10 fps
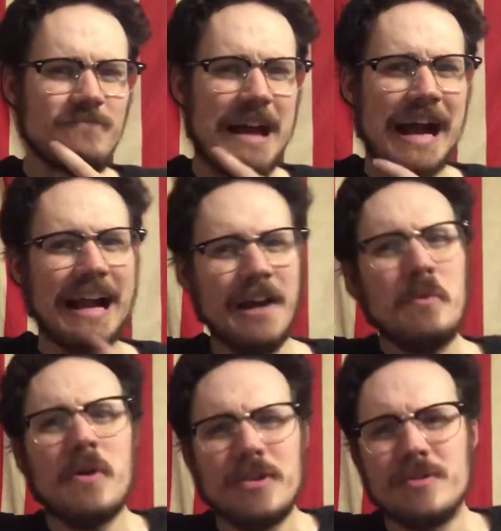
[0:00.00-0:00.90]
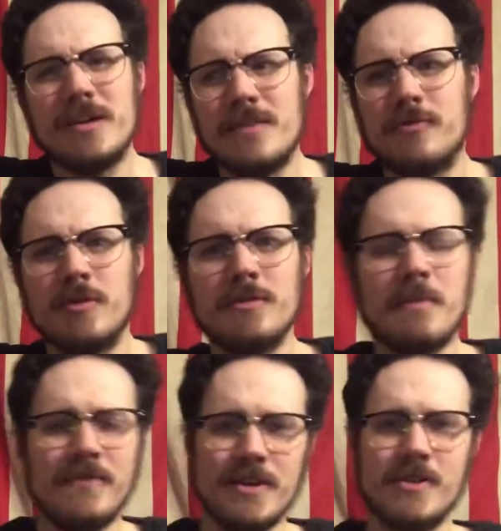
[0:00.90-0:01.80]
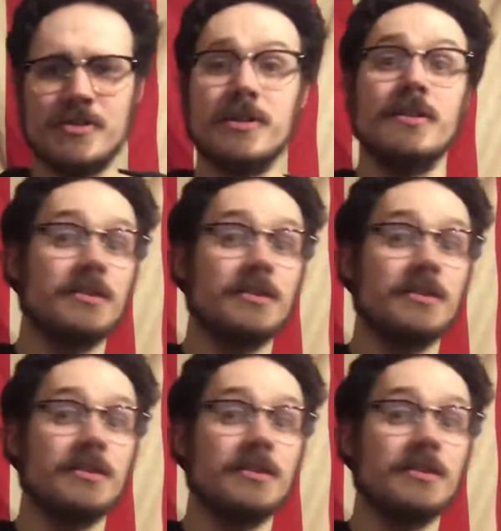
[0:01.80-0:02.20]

I kind of want to do that for my video series,